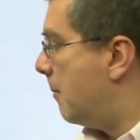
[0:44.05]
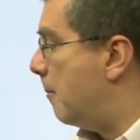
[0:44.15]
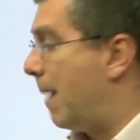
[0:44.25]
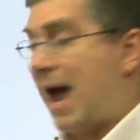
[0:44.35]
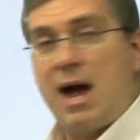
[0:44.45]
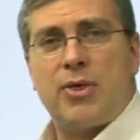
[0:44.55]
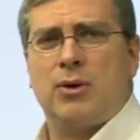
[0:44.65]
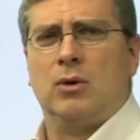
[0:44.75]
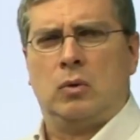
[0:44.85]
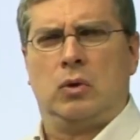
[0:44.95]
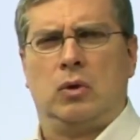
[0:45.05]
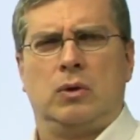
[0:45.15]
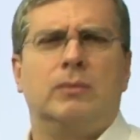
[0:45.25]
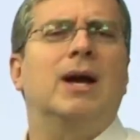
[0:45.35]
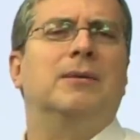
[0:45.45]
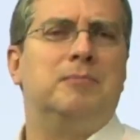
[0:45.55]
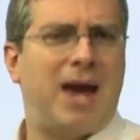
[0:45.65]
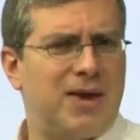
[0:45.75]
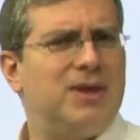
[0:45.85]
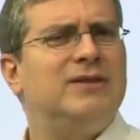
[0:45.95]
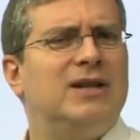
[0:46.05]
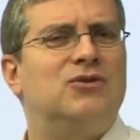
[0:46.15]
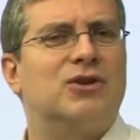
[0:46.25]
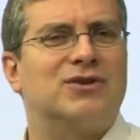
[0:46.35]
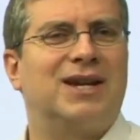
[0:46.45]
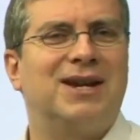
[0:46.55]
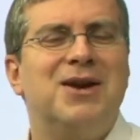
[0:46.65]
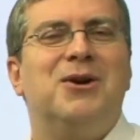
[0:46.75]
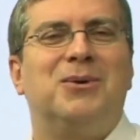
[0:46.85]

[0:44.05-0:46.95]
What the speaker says: Math, well, math is interesting.